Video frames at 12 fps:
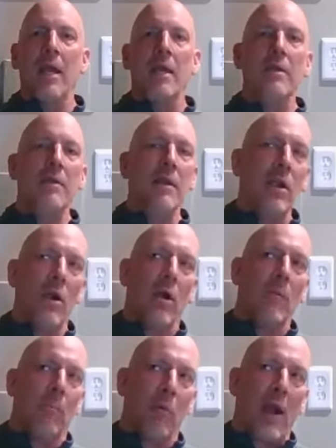
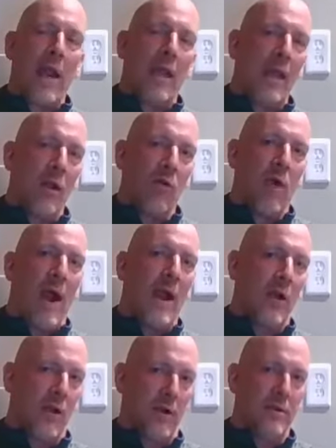near breaking
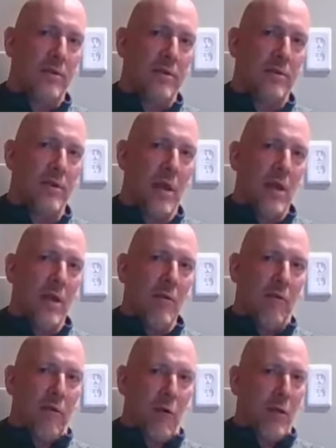records
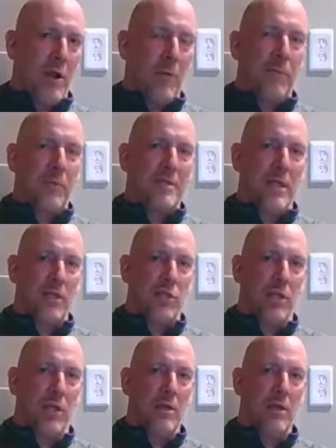for their
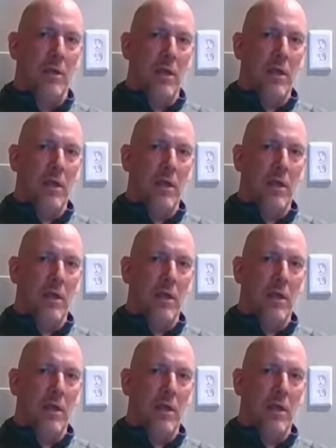position